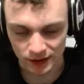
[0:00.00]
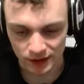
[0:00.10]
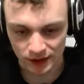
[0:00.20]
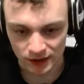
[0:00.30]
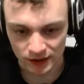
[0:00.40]

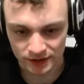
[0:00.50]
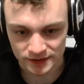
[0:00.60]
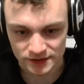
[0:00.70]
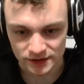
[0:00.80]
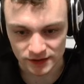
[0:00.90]

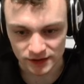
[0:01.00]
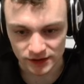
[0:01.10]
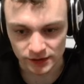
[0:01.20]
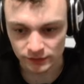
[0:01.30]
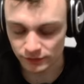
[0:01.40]
And
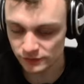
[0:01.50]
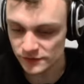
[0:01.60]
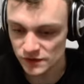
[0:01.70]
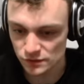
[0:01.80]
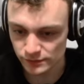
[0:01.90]
if
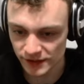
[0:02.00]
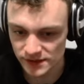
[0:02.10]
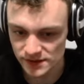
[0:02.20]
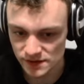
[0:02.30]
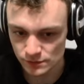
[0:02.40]

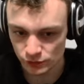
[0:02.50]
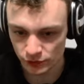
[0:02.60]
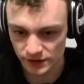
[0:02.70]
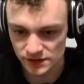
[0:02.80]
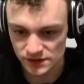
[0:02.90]
space is
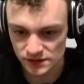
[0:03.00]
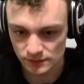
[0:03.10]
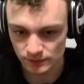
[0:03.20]
pressed,